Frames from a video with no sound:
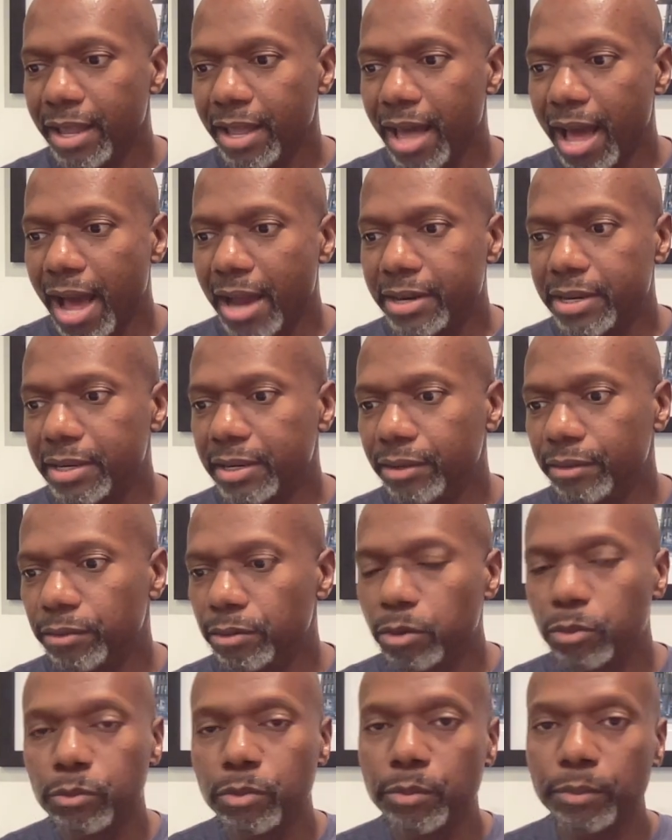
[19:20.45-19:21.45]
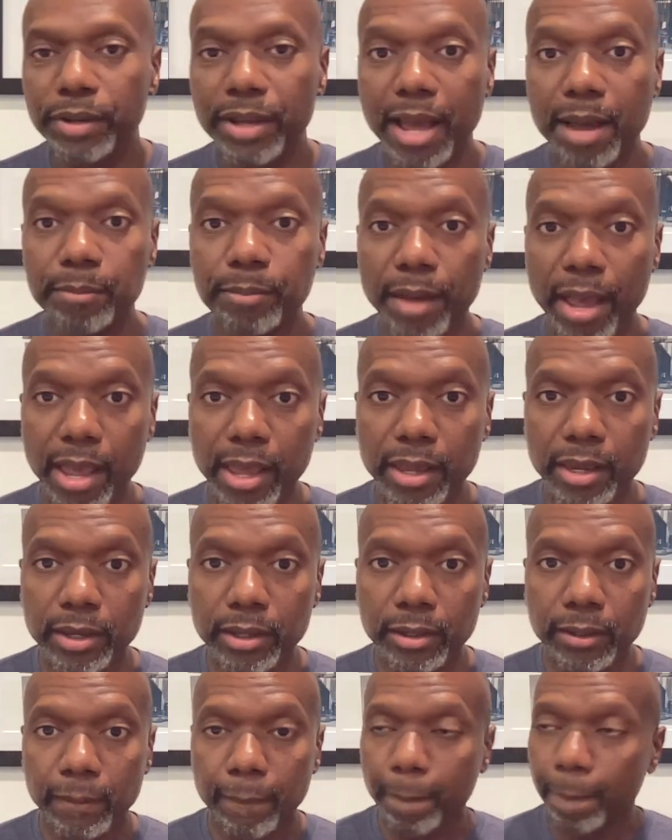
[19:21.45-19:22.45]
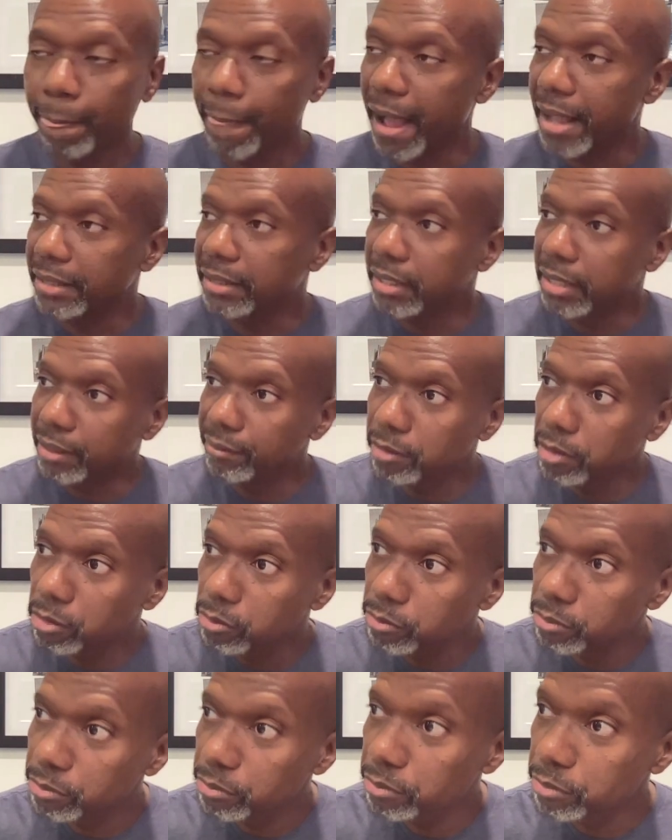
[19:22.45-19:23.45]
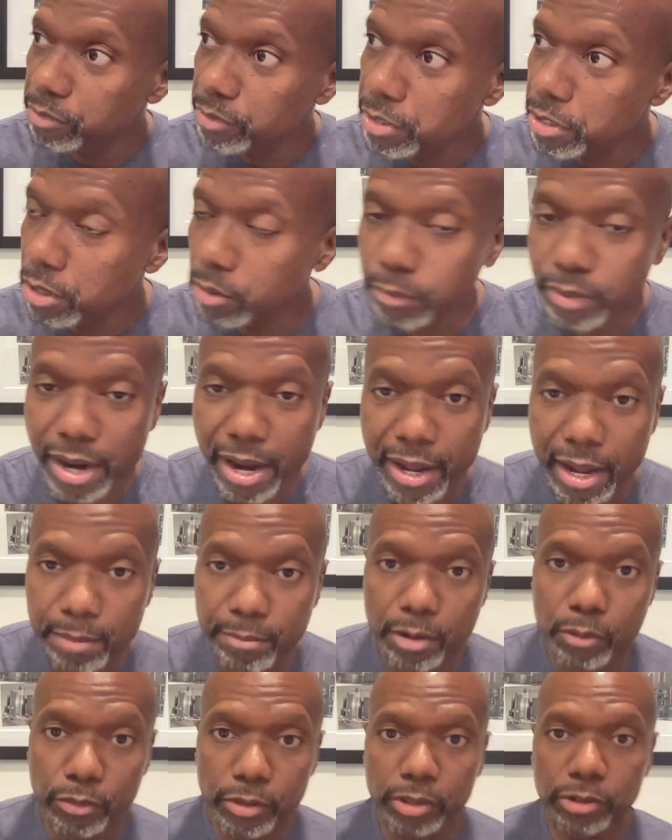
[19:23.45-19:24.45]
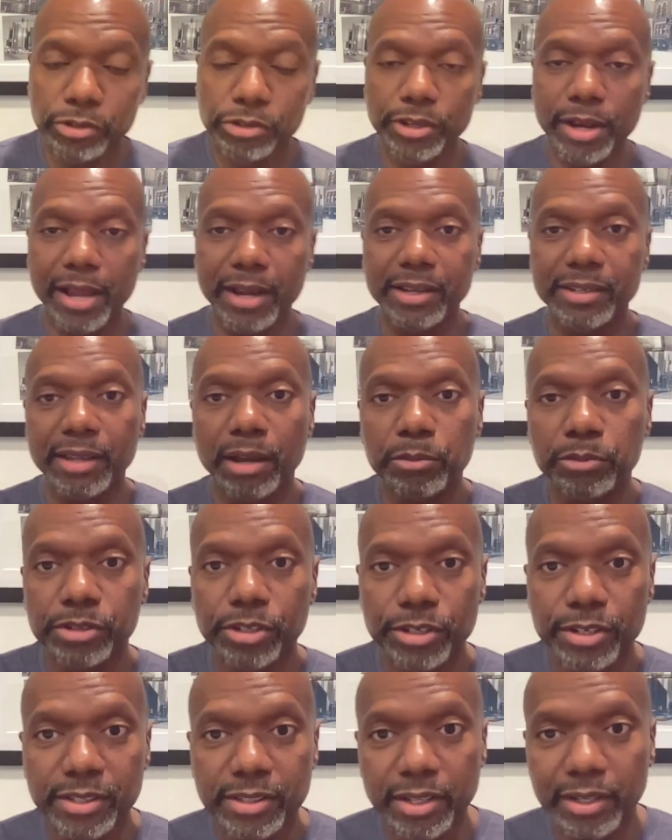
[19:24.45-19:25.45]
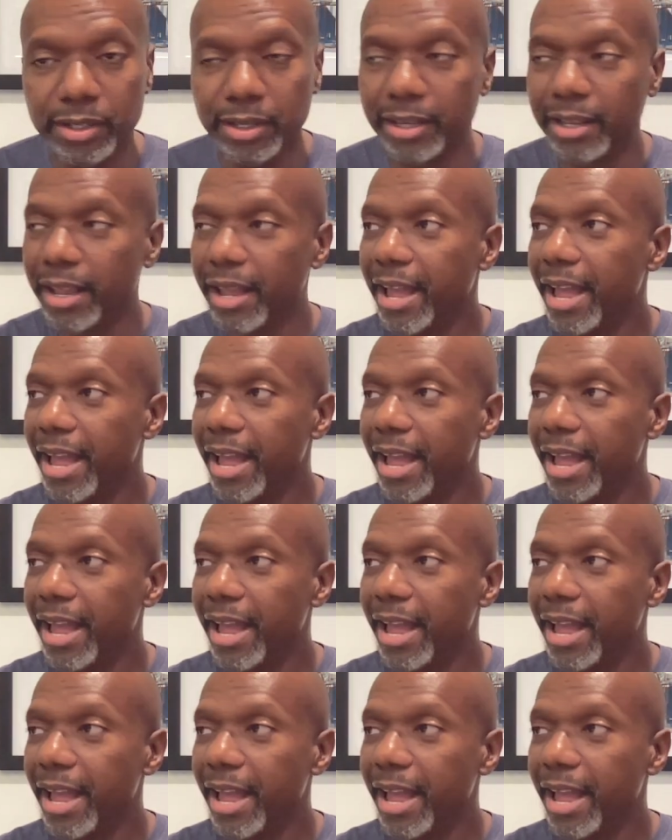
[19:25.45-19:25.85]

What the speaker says: I didn't even know when we got paid. I didn't even know, when I got my real check because I was just stealing.